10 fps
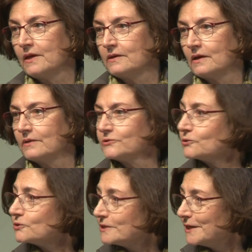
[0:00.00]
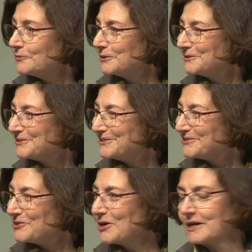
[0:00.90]
Um, so today we're
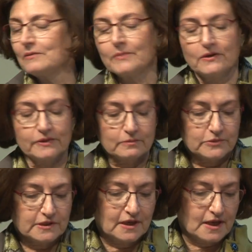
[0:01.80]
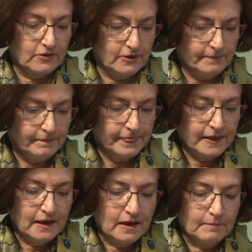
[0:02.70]
talking about them together.
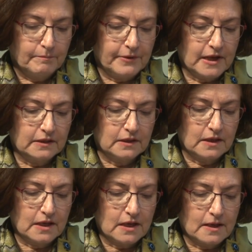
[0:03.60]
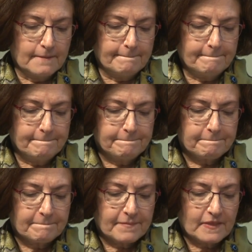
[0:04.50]
But um,
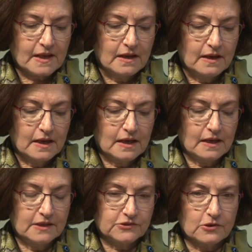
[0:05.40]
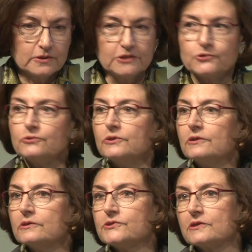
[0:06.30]
it's only two
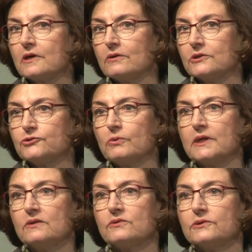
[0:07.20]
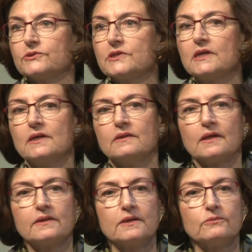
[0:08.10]
years ago, in 2013,
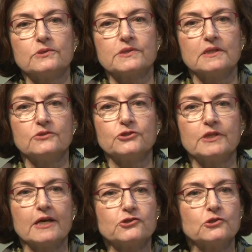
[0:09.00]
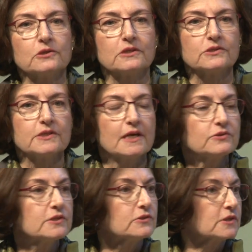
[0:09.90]
that there was an international
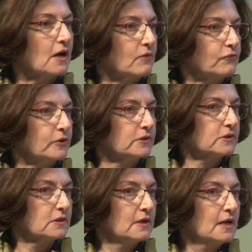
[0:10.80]
consensus conference